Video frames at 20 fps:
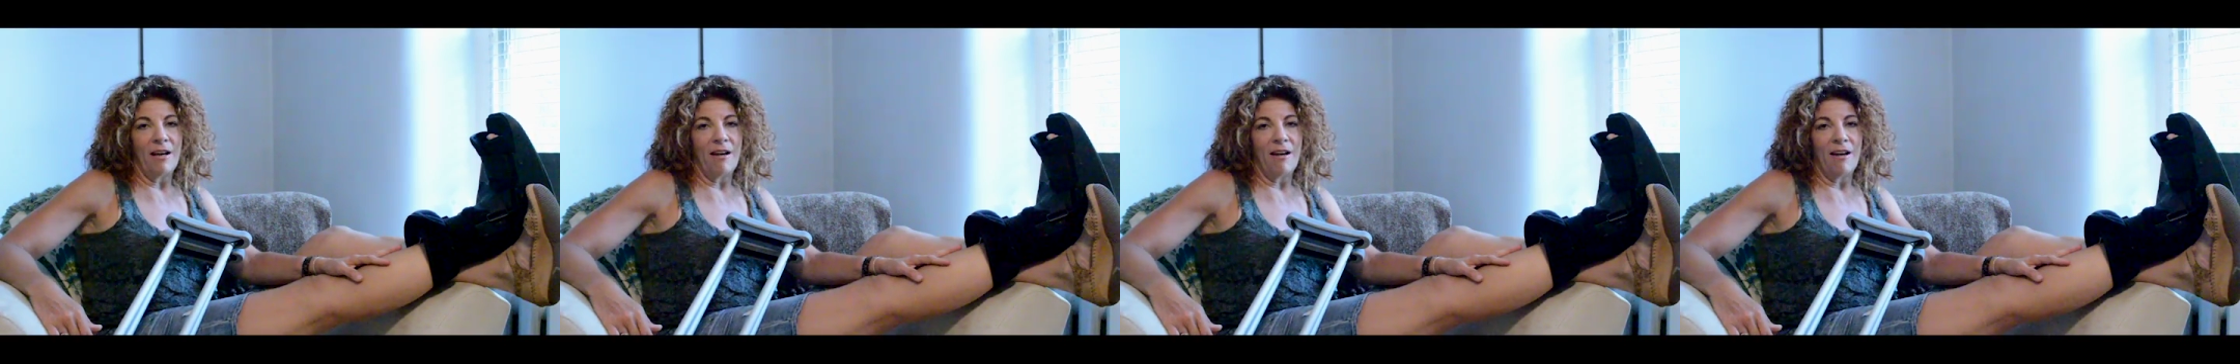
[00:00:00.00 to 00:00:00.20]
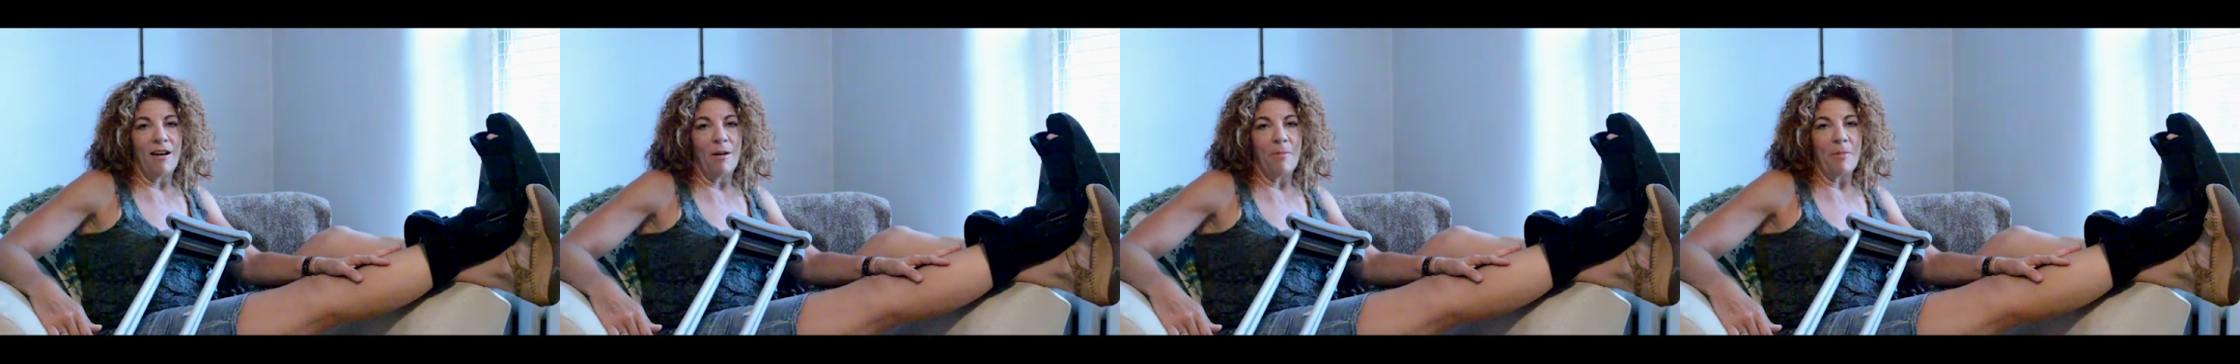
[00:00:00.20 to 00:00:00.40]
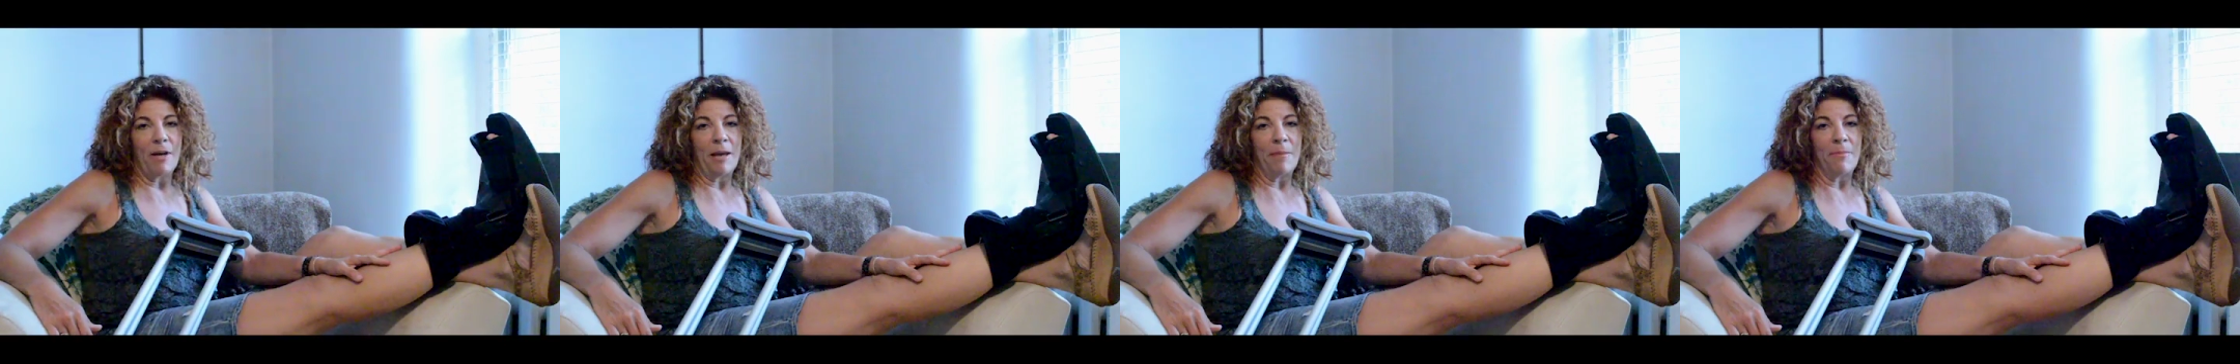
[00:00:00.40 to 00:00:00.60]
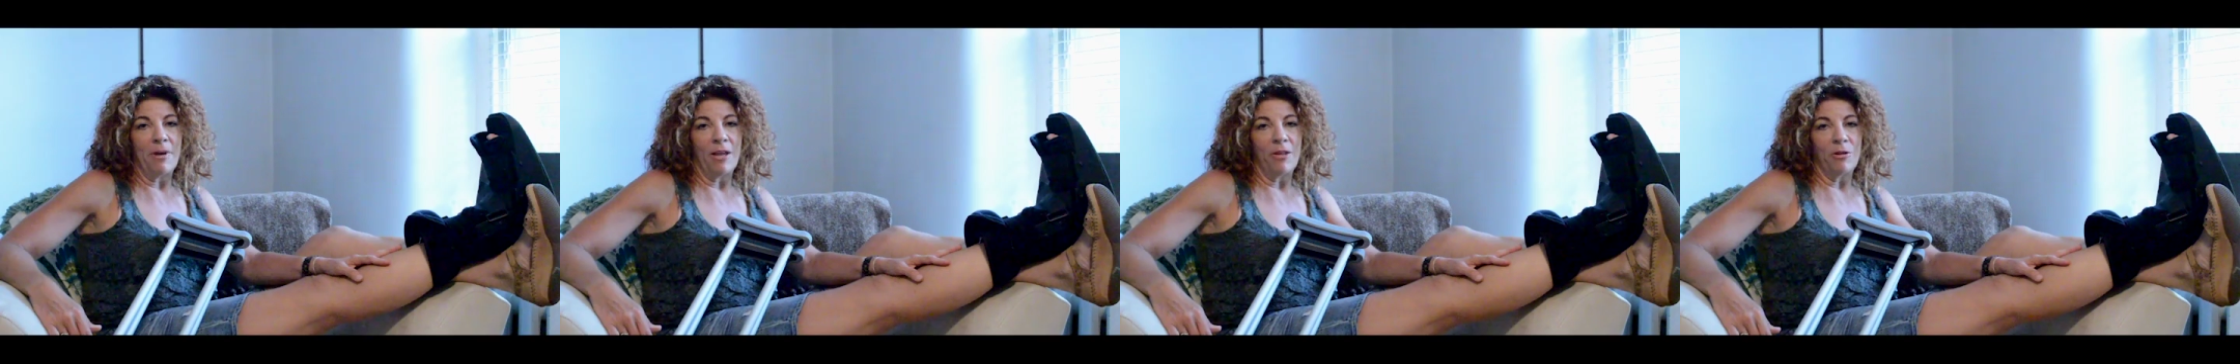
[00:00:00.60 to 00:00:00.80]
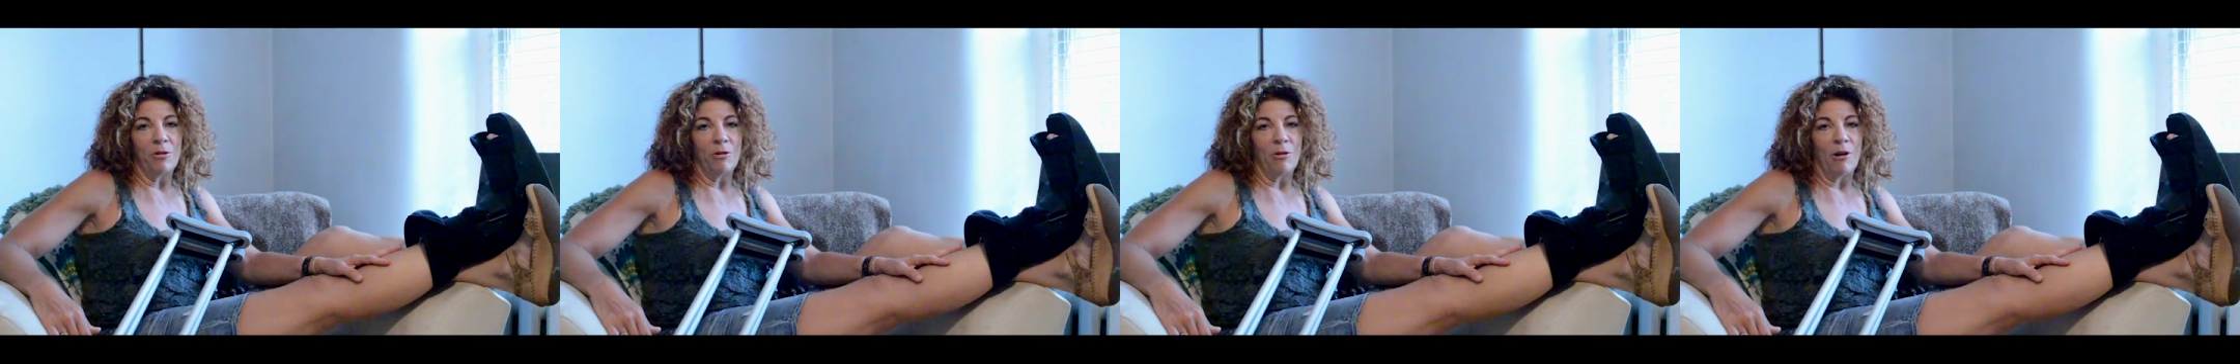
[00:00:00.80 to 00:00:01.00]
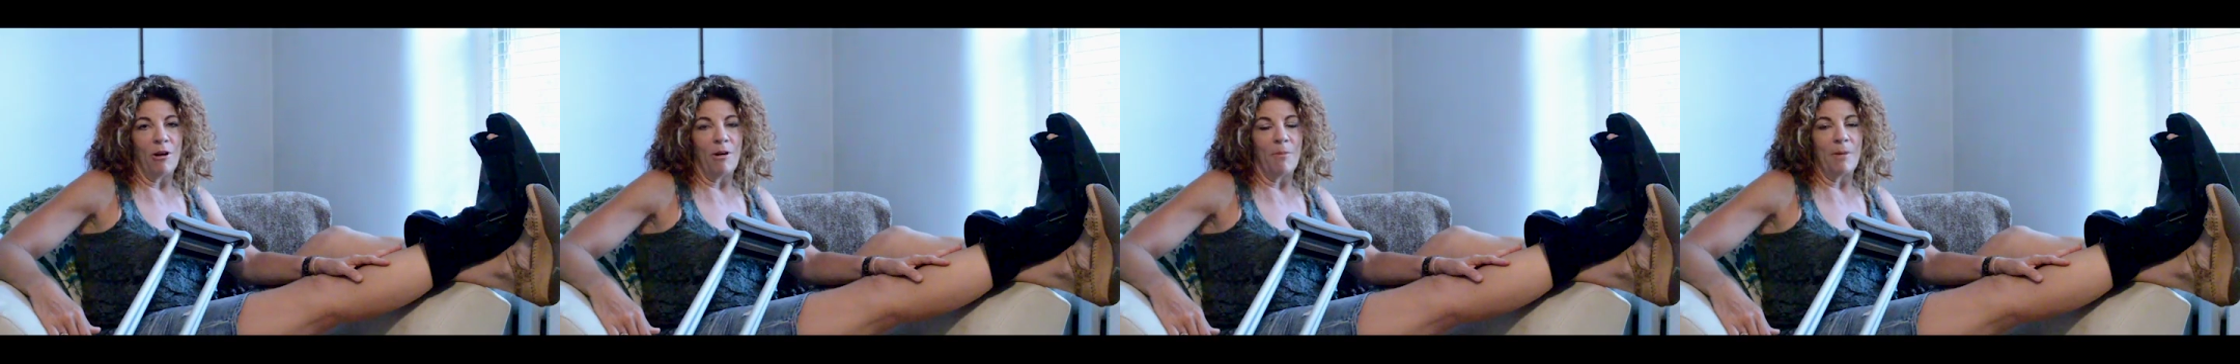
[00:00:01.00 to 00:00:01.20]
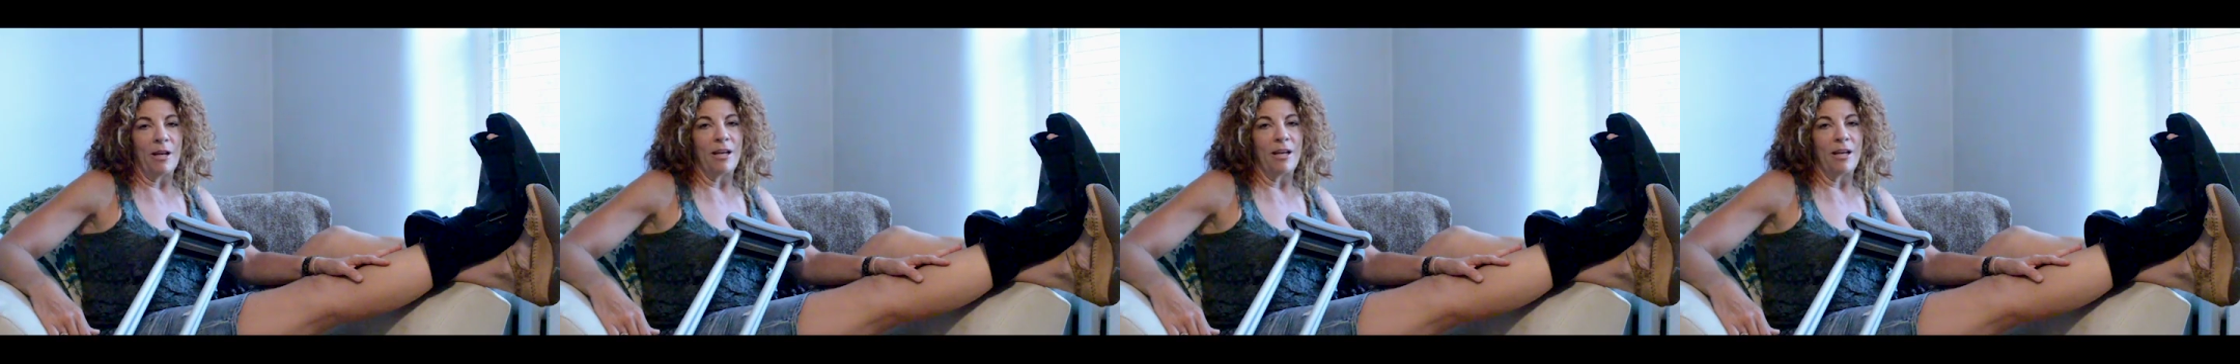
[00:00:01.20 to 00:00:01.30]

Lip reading: my mother-in-law,